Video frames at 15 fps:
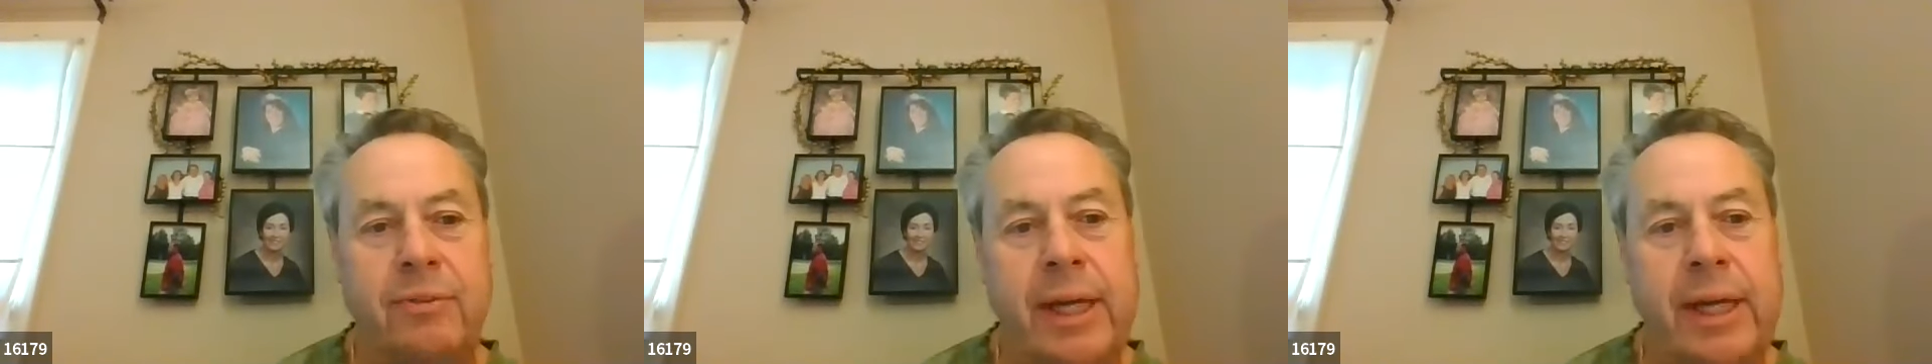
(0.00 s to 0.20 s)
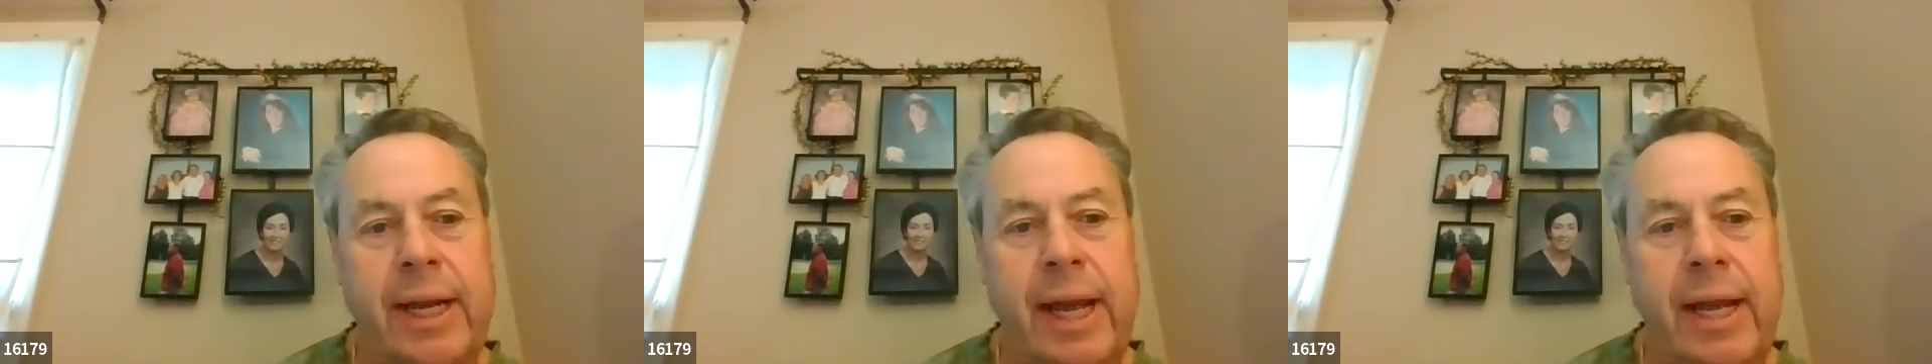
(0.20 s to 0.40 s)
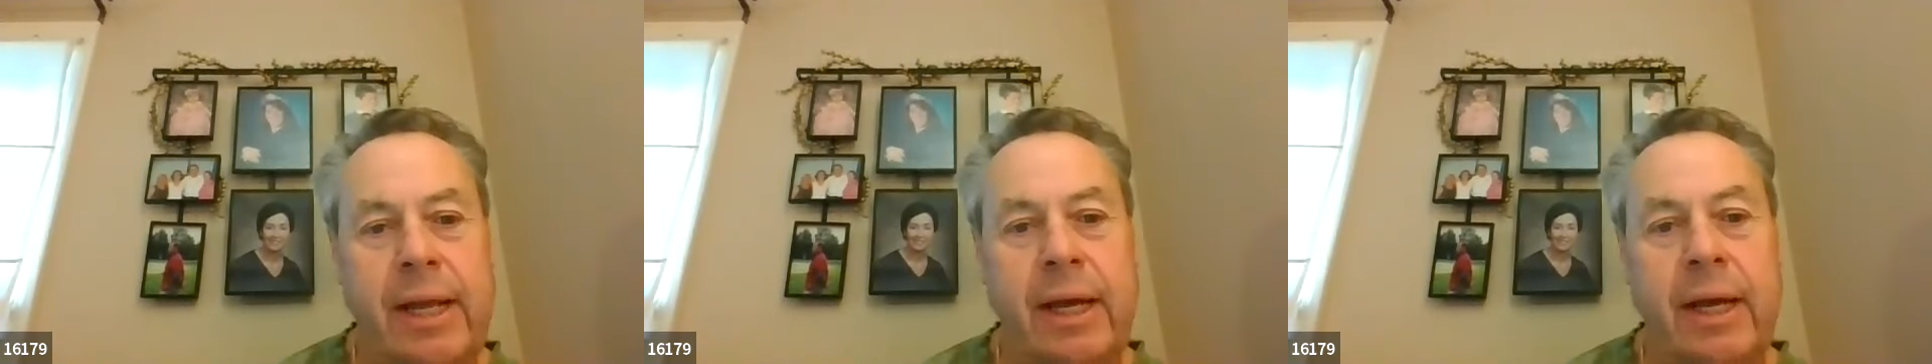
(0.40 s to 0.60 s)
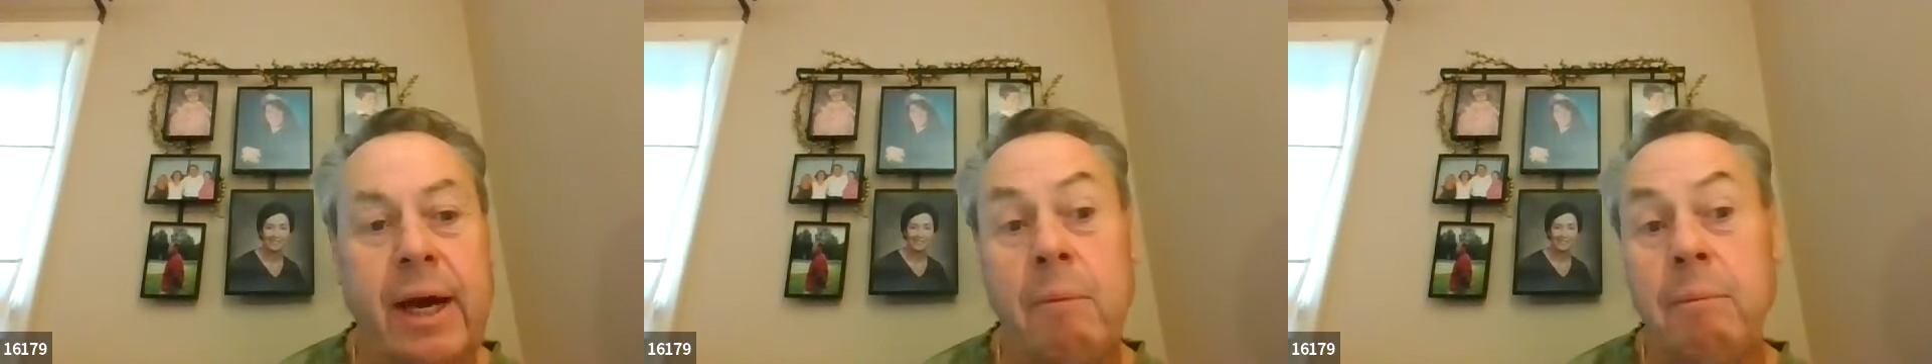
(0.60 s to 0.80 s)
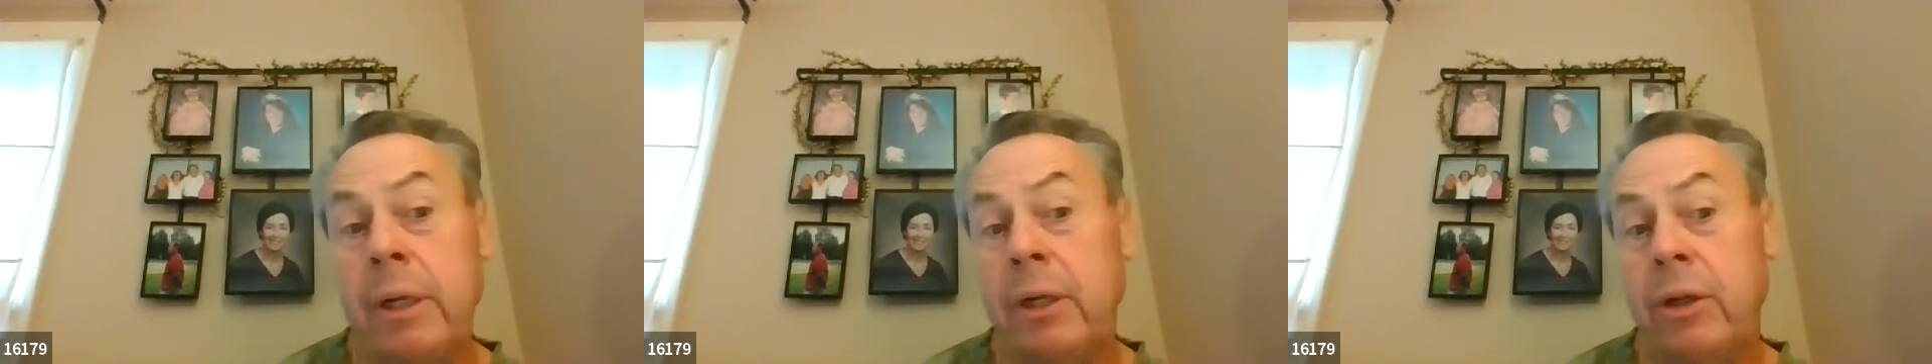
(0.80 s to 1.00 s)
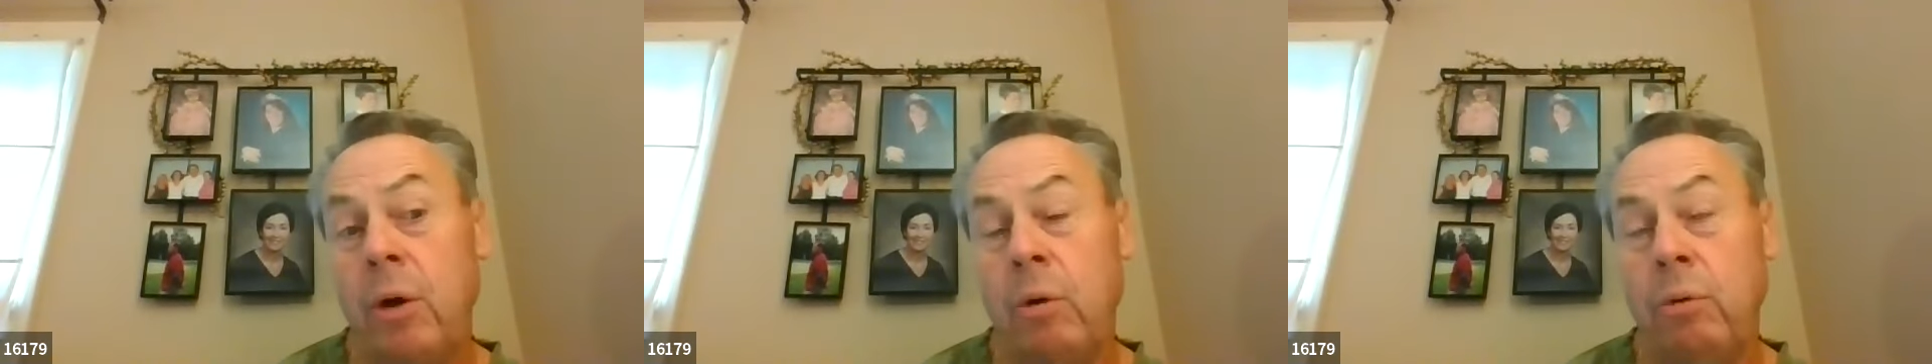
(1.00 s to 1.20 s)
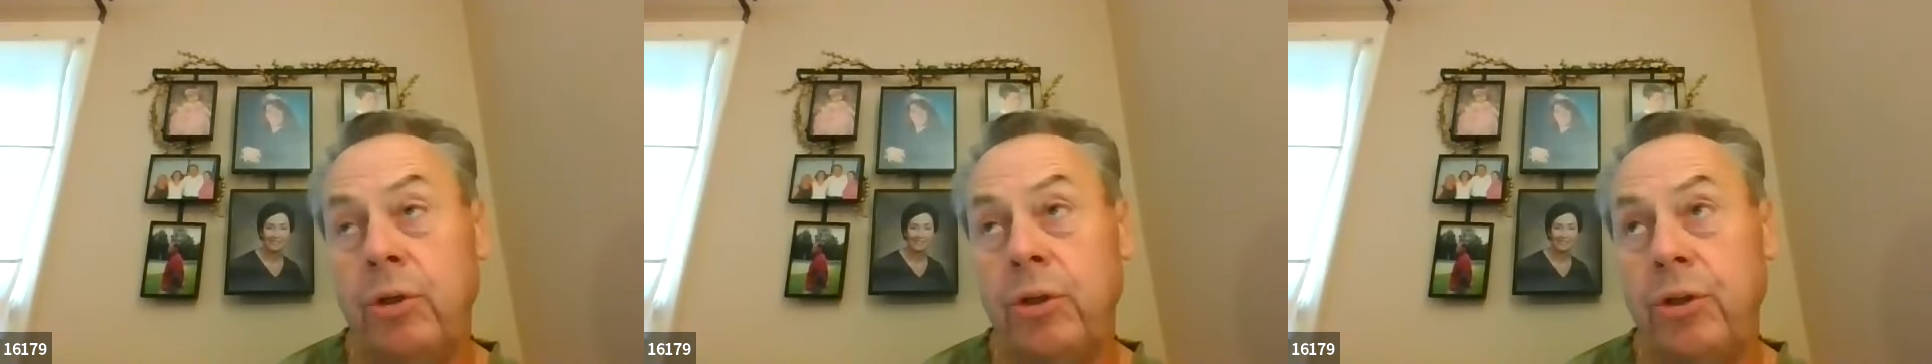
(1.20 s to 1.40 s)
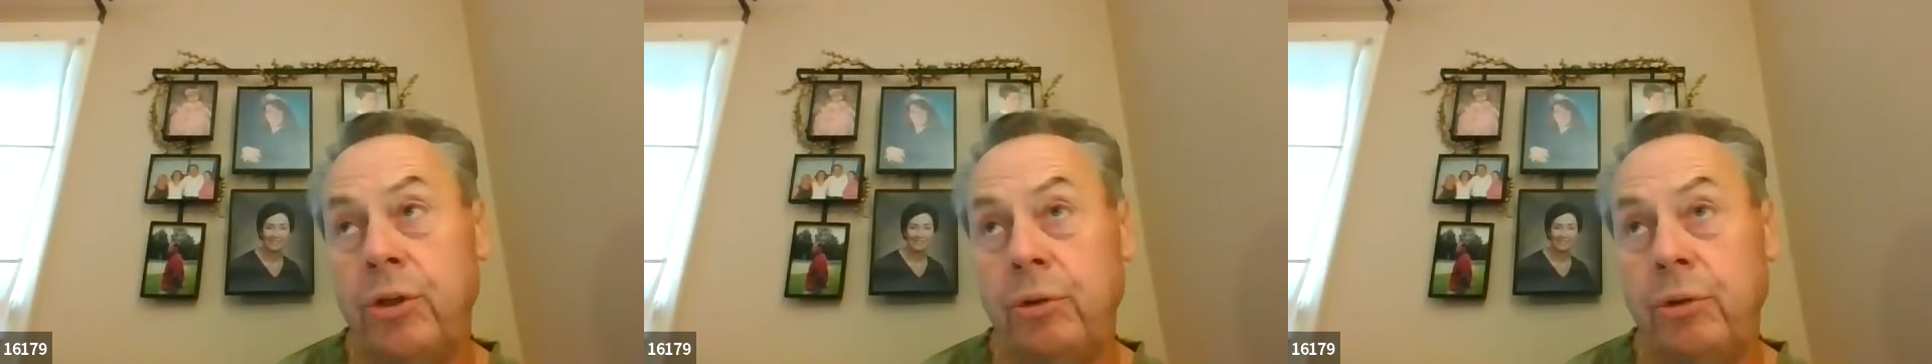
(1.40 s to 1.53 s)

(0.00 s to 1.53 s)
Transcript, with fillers: the Canadian government don't